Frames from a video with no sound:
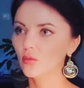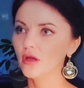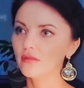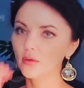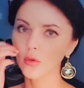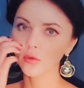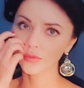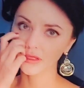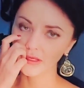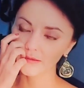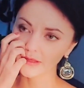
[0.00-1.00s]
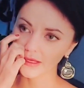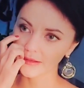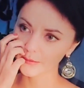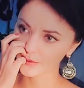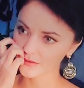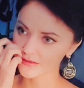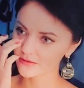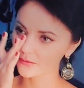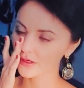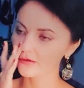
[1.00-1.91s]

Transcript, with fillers: where they won't be killing animals, where